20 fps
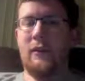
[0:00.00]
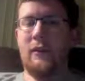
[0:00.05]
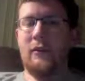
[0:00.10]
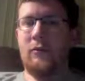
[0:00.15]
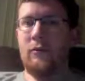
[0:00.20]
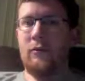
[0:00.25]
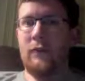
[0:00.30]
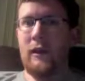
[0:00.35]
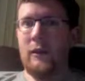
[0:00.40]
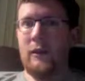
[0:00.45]

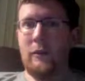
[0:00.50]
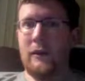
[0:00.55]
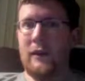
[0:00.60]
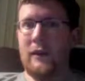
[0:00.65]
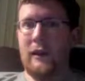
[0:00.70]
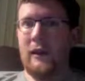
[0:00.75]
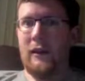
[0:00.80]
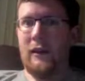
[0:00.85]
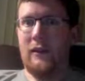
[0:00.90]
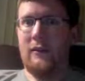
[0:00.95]
really
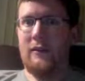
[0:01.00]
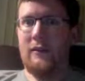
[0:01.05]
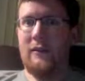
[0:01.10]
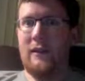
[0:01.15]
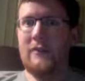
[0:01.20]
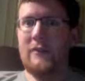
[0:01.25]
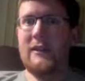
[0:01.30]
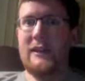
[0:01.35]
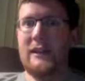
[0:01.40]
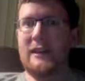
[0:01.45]
ridiculous
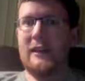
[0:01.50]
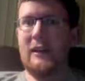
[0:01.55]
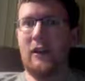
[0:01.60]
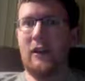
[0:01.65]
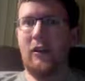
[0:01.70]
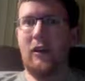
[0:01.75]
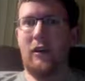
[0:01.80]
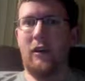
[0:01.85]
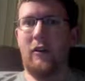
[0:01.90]
17-year,